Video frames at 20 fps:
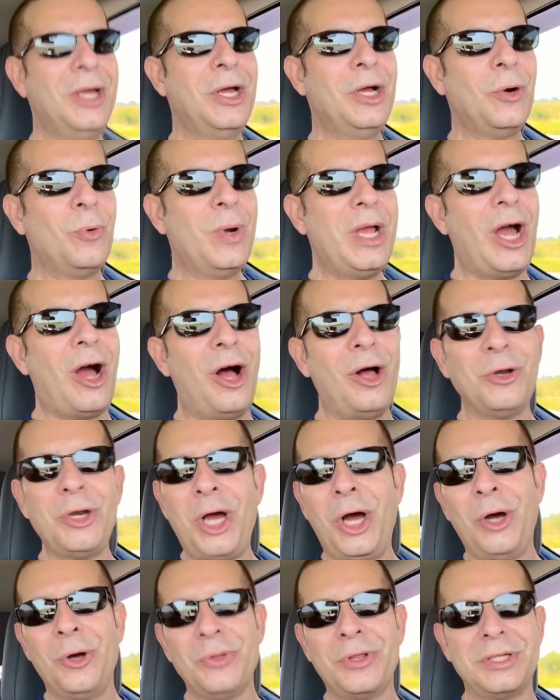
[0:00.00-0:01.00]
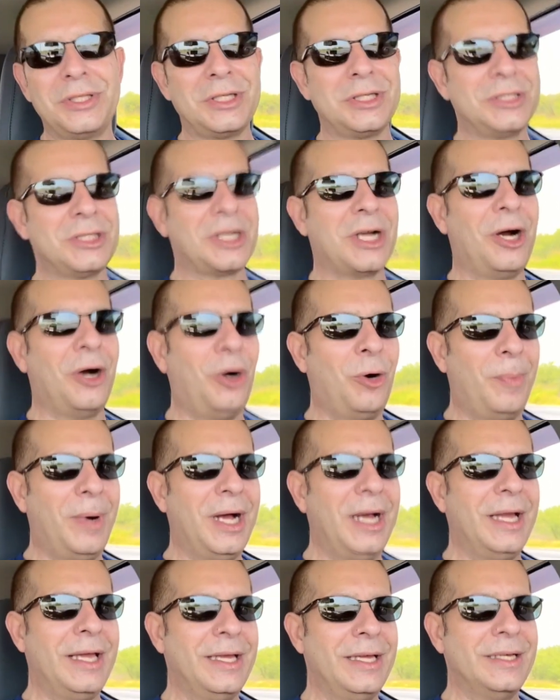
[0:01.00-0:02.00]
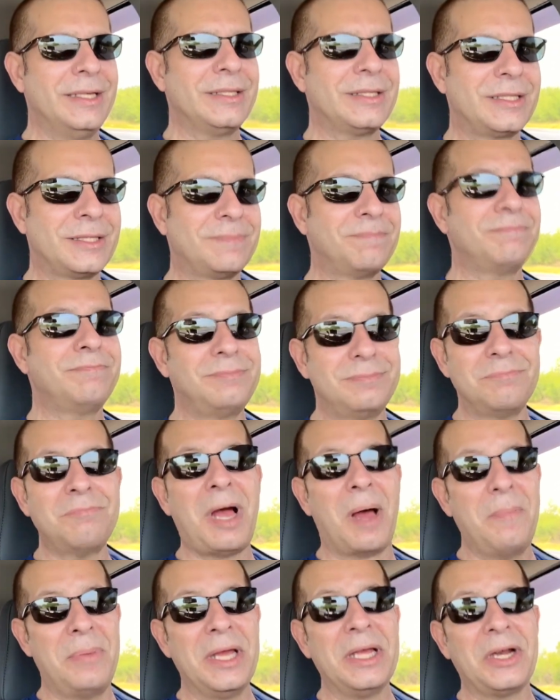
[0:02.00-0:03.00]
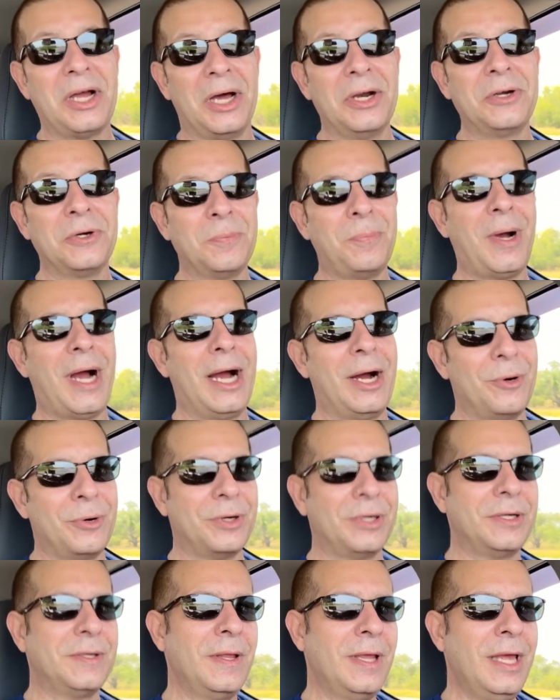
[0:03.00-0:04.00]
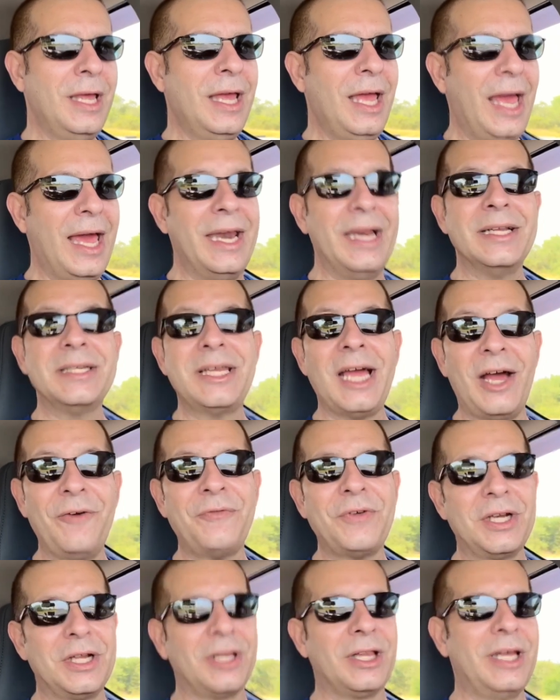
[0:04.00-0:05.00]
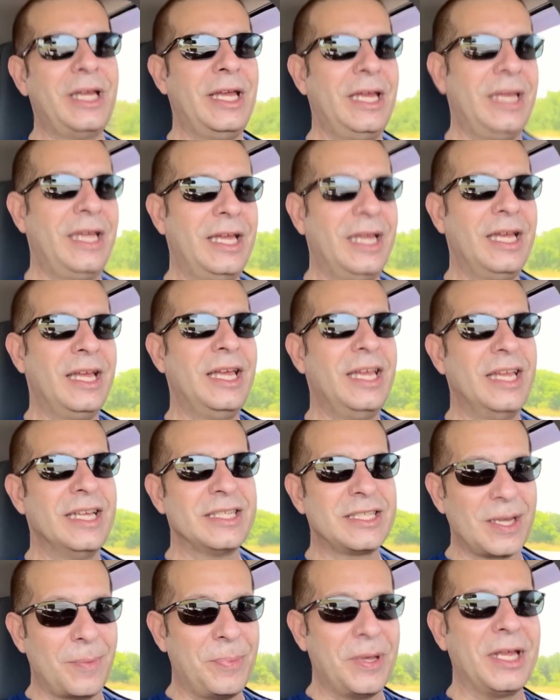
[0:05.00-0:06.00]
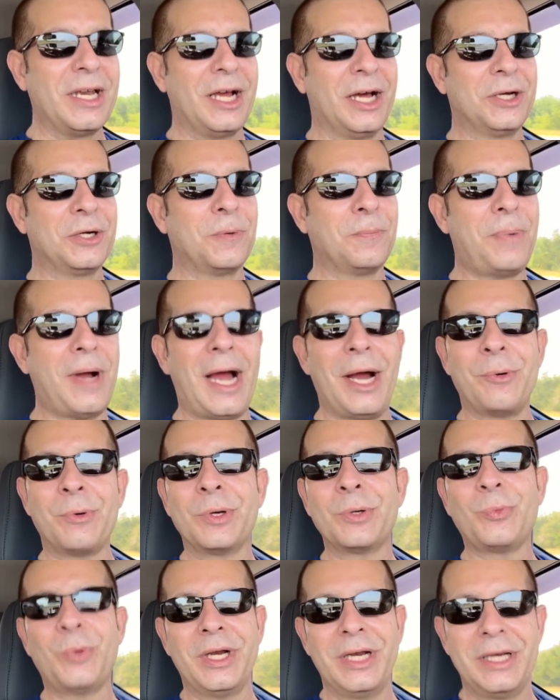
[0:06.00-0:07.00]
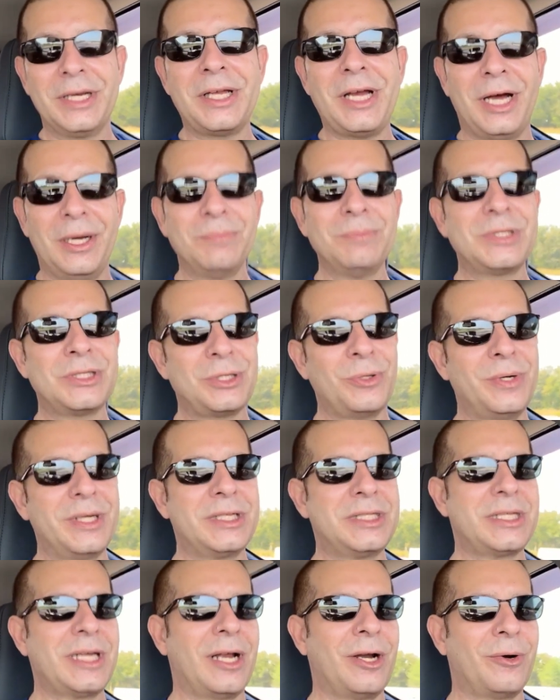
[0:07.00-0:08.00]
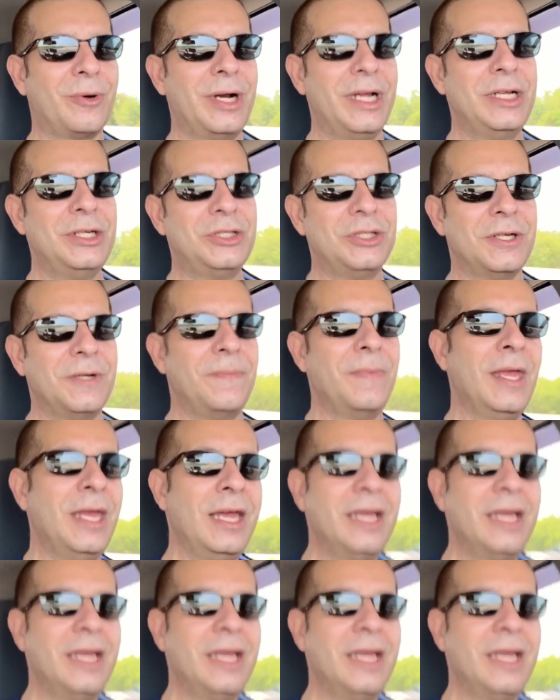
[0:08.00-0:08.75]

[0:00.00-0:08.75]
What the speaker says: We all know that the Tacoma is a bit underpowered. And it definitely is a bit underpowered when it comes to acceleration.